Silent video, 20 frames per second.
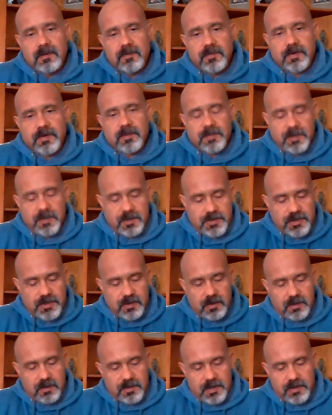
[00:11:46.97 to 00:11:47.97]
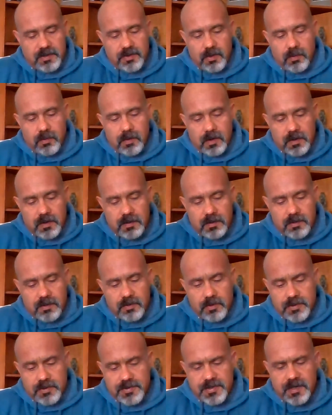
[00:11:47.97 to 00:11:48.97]
We can be assured that though
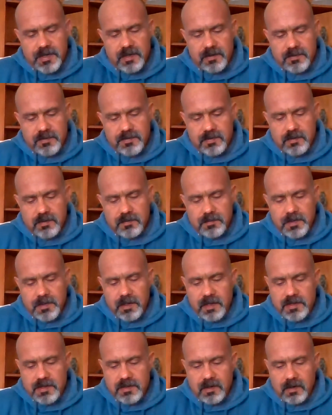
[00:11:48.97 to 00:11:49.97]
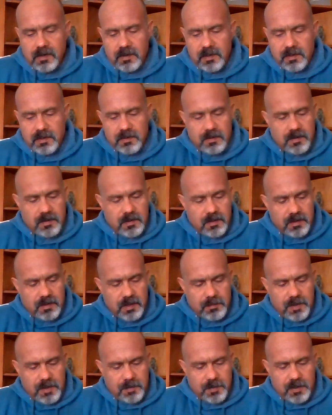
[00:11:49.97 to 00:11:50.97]
your sins be like scarlet,
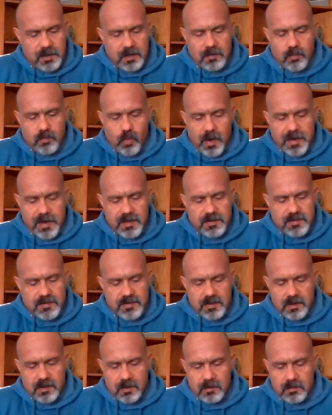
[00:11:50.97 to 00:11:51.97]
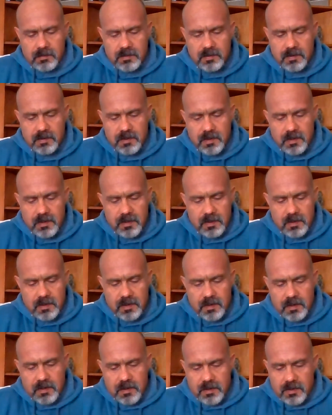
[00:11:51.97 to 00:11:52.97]
they may become white as snow.
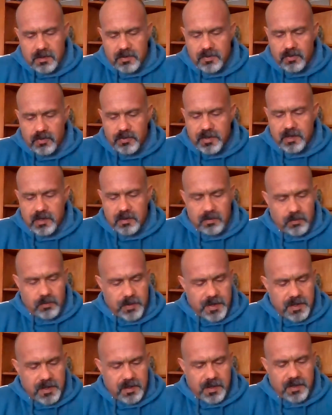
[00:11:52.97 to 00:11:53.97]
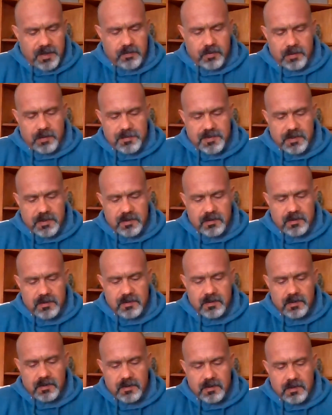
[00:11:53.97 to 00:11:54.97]
Though they are red like crimson,
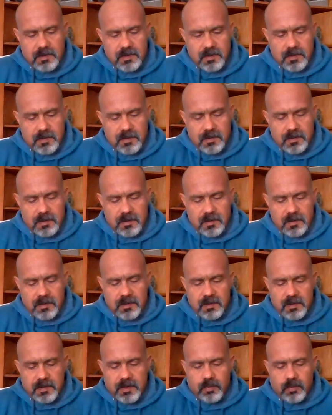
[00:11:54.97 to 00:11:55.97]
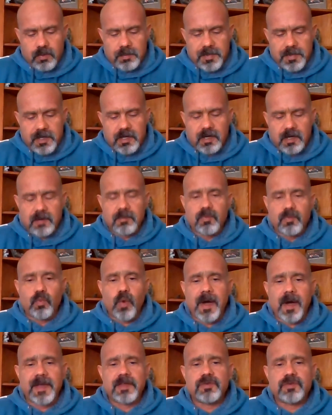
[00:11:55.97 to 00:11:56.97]
they will become
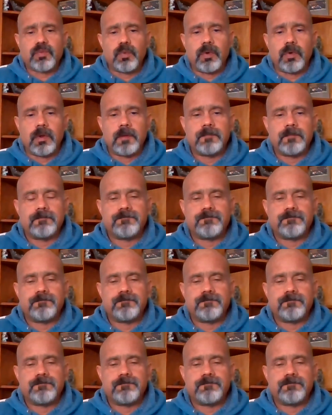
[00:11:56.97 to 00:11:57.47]
white as wool.